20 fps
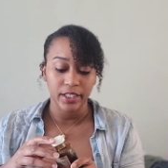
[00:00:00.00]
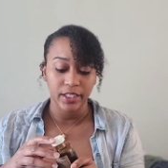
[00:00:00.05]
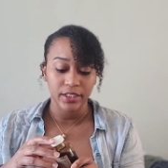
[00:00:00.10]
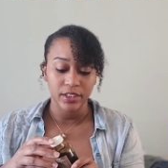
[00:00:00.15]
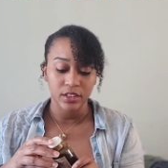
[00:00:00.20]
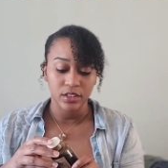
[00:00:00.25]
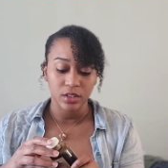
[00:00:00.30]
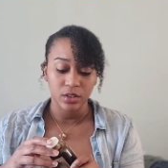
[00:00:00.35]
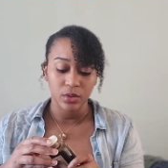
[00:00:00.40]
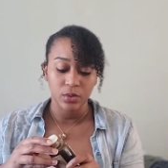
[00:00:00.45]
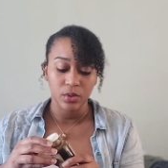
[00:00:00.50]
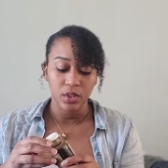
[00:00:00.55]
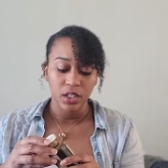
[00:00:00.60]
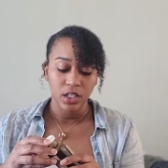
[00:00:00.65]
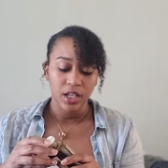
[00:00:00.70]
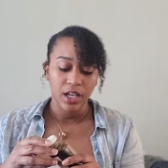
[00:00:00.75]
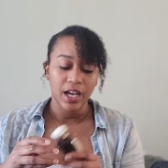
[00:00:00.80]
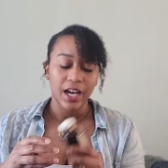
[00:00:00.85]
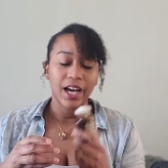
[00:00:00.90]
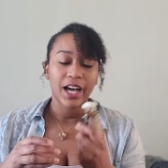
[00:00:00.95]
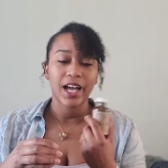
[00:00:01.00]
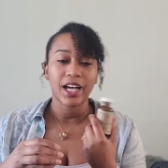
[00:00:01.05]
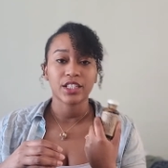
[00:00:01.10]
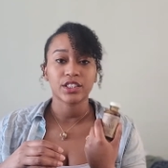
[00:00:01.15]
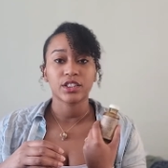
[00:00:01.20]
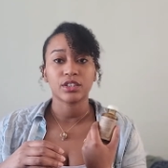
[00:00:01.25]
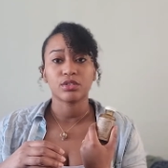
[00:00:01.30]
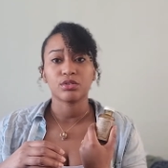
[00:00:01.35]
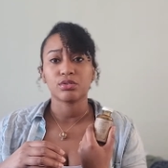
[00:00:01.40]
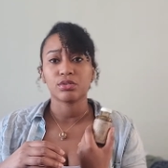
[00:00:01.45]
And so I
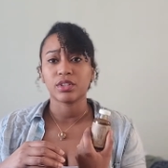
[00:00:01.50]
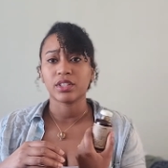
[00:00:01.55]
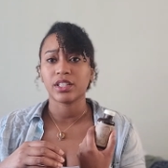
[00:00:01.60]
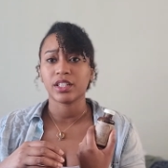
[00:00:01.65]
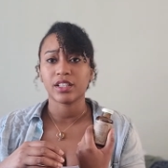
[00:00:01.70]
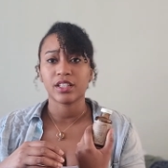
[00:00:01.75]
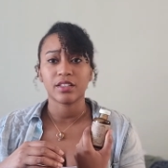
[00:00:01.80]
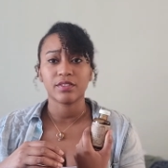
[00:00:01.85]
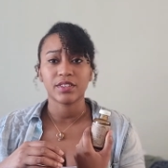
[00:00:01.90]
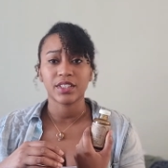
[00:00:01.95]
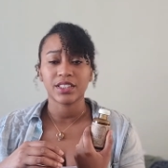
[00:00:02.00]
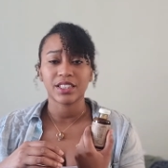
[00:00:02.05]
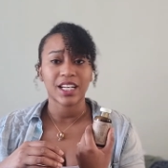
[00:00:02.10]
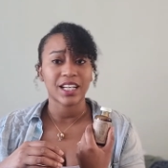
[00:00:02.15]
actually really love this.